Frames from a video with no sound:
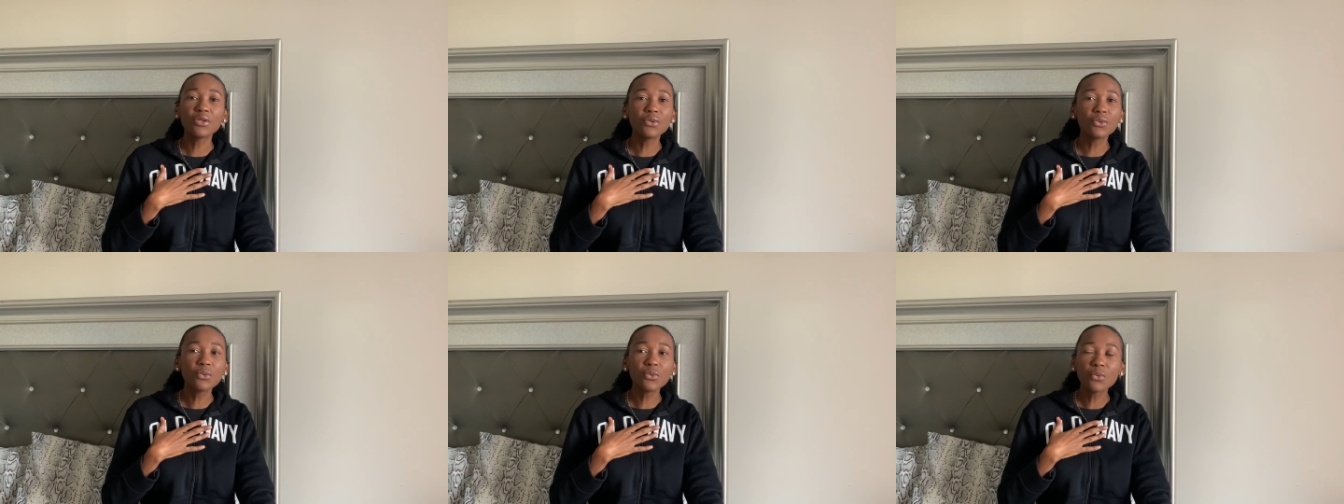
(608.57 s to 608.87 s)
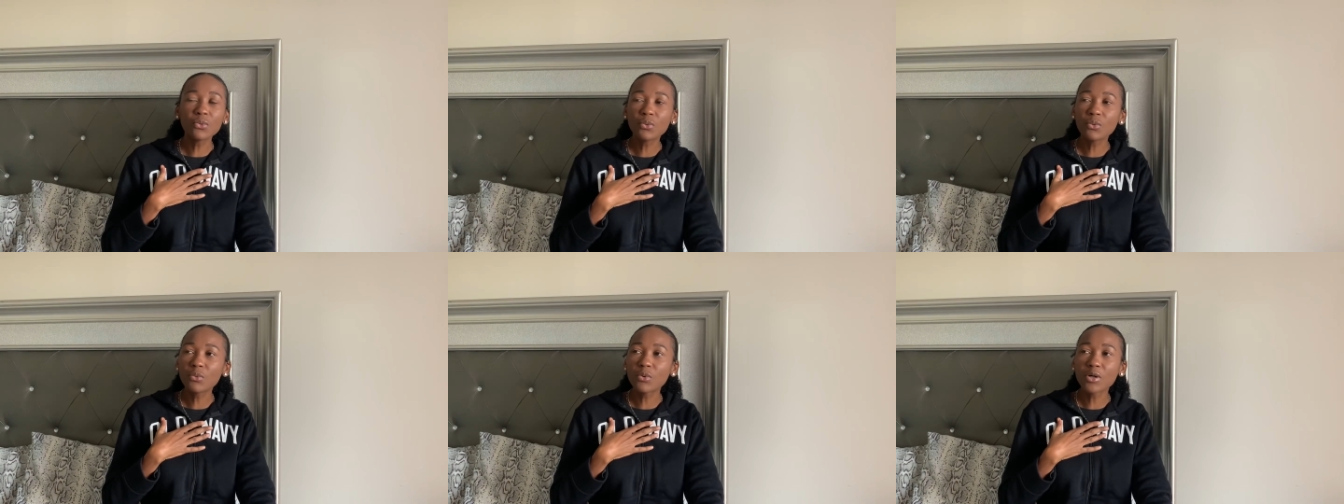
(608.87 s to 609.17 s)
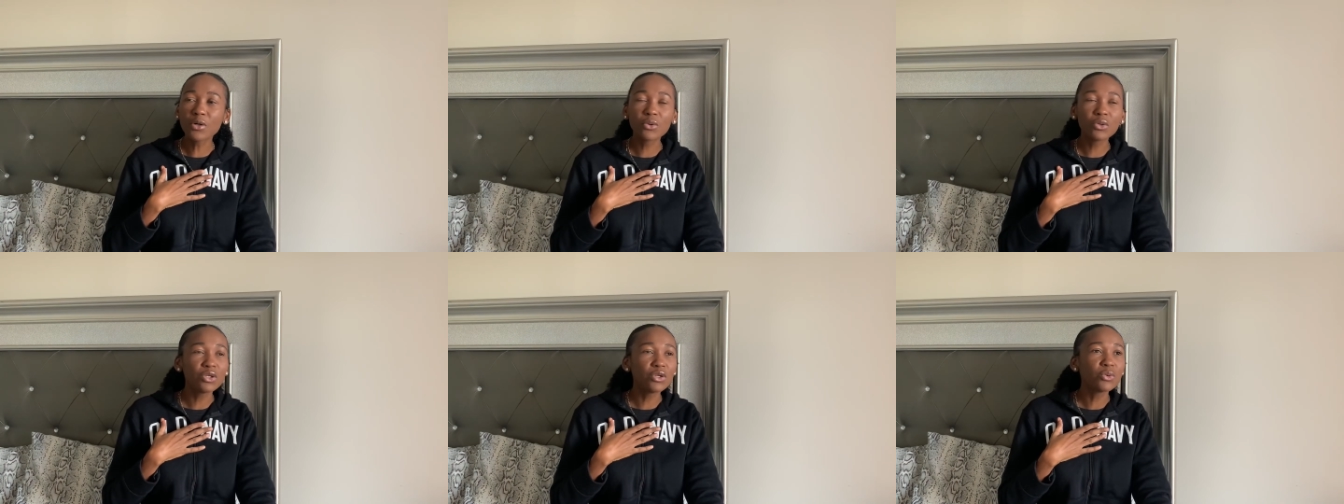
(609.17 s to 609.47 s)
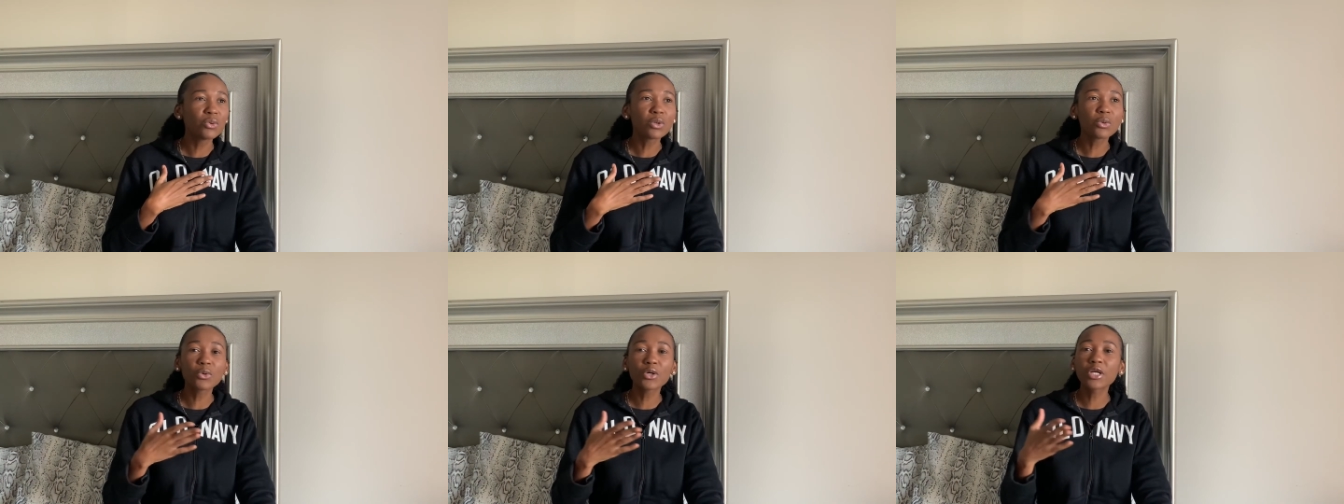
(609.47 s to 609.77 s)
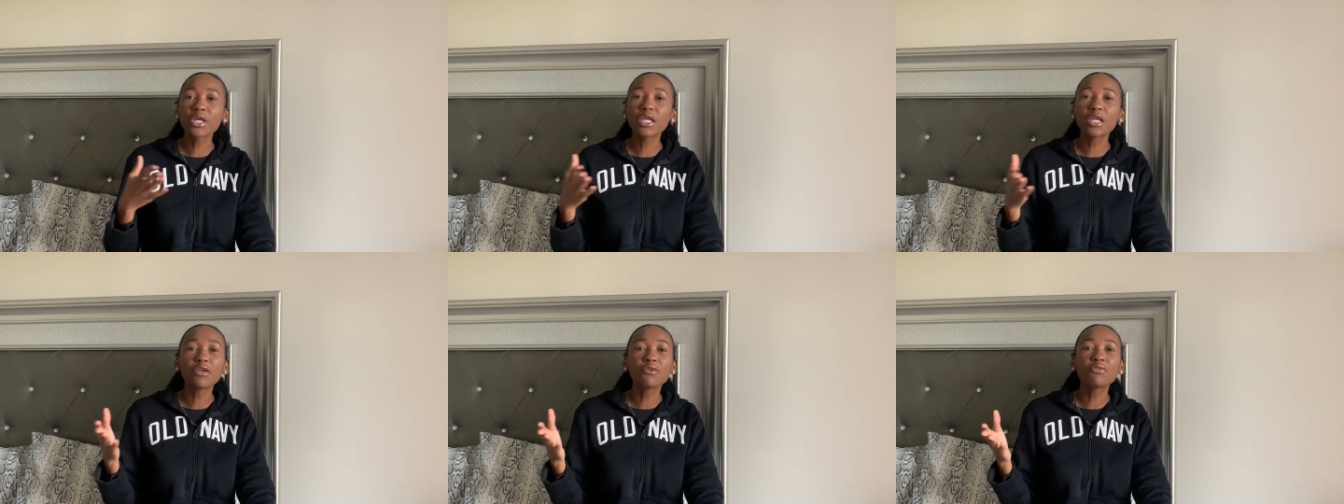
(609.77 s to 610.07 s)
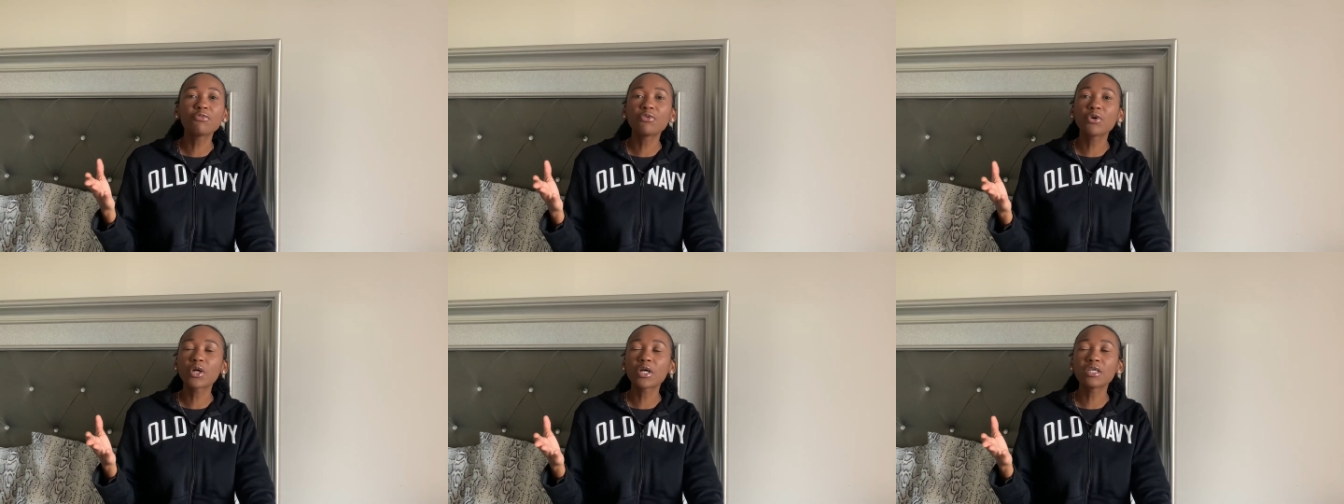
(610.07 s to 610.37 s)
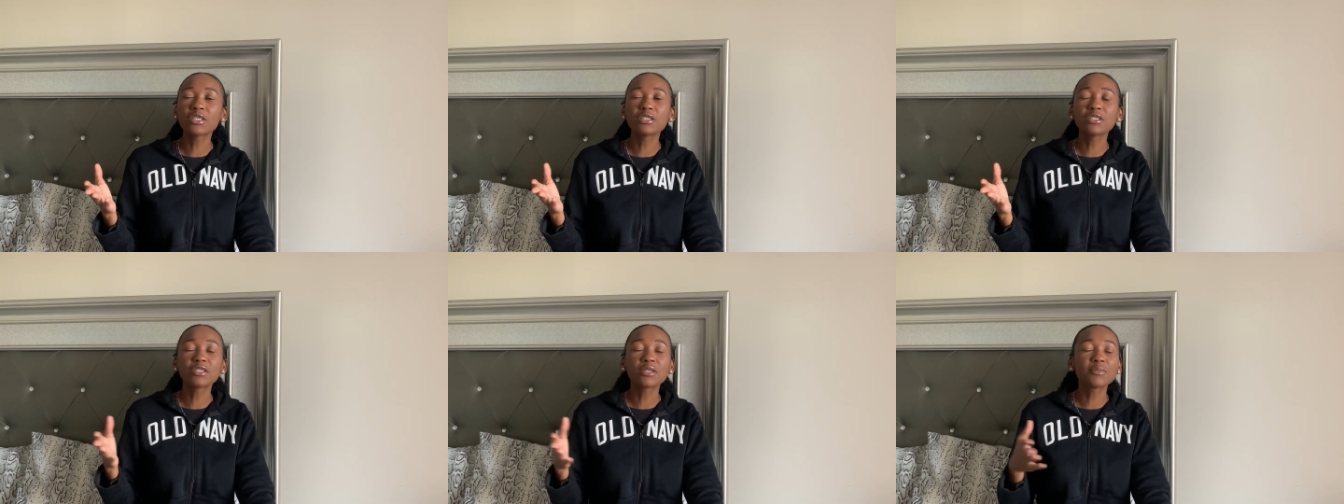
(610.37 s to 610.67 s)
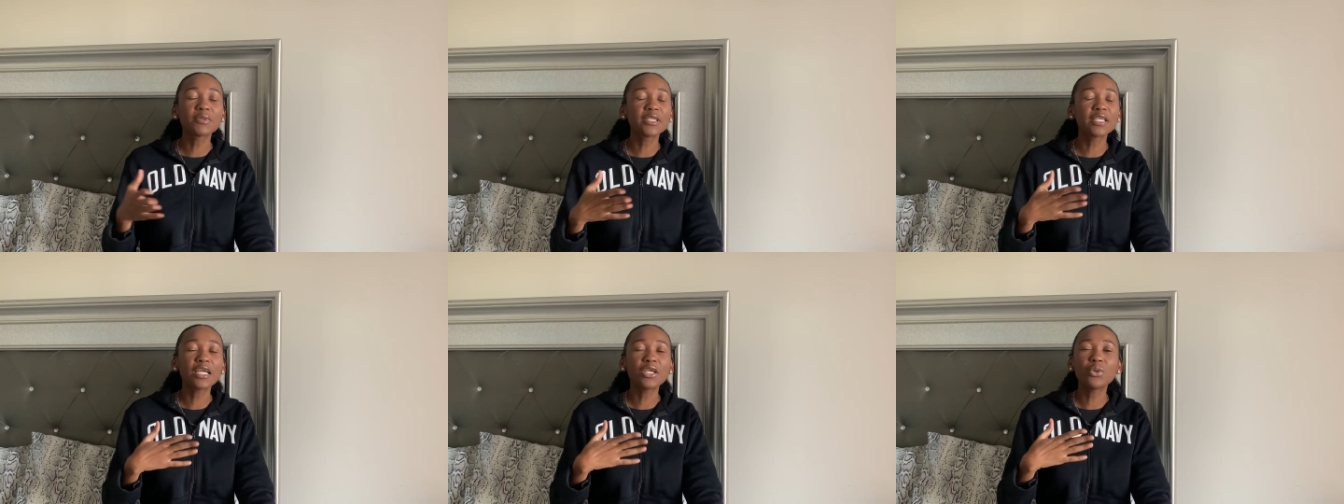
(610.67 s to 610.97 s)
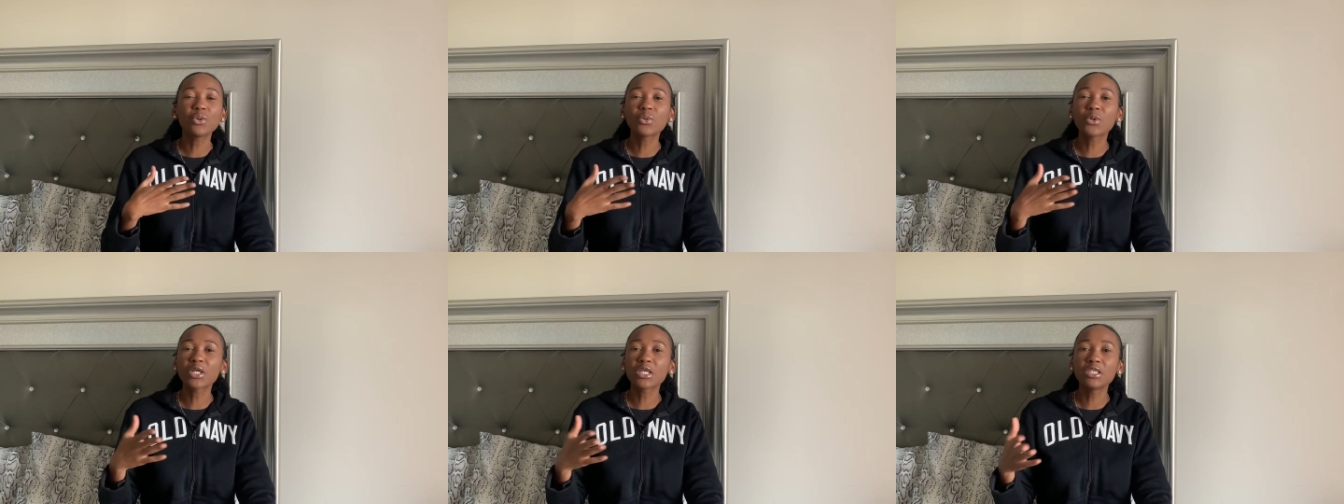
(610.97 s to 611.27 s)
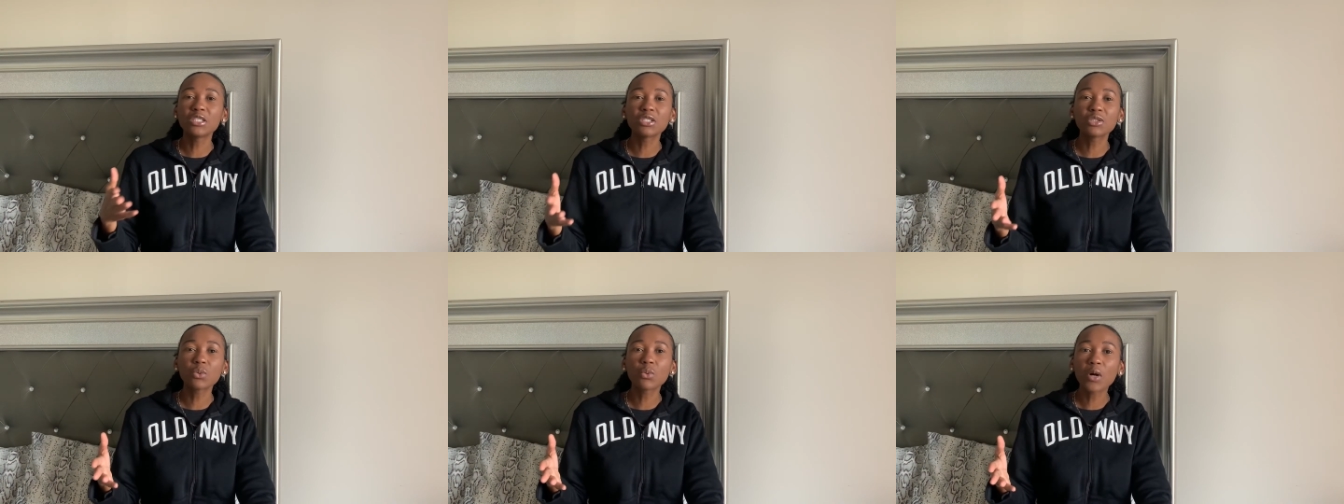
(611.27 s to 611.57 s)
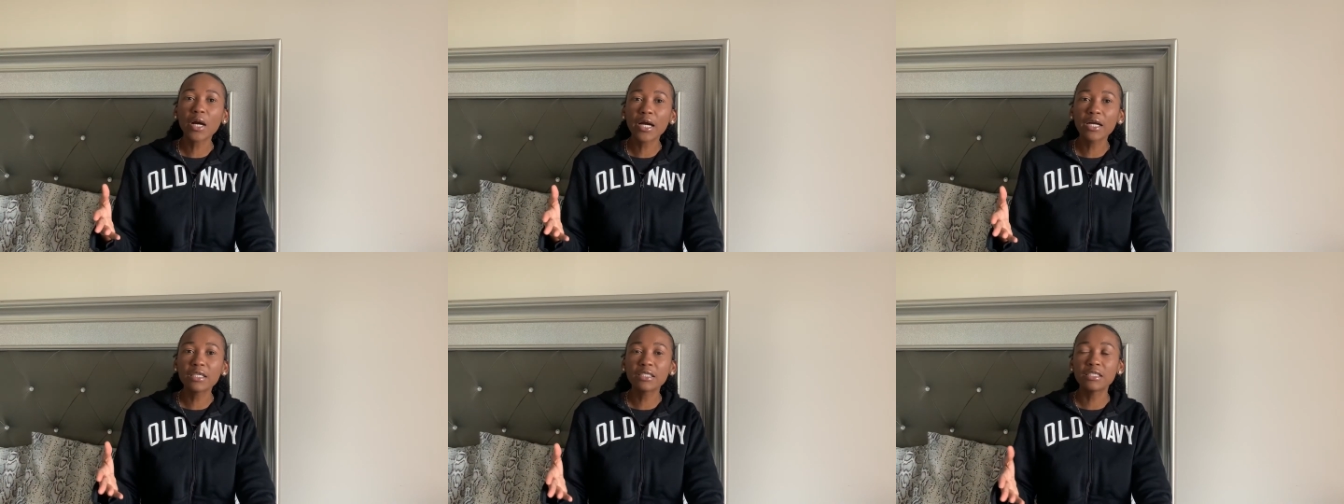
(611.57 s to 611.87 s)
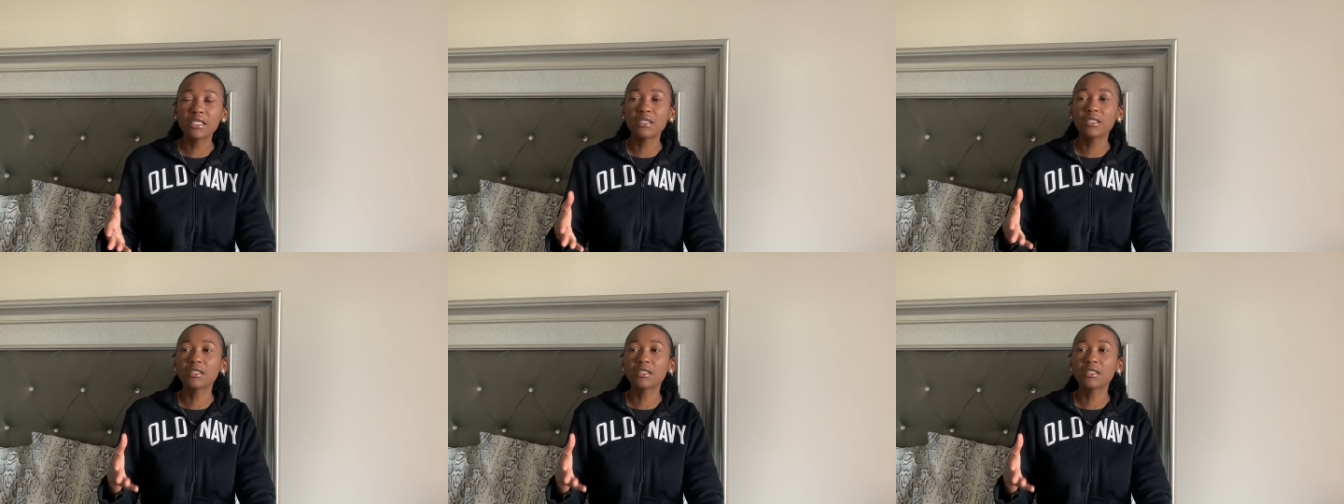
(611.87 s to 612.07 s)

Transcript: you were you were working for something that you were working towards it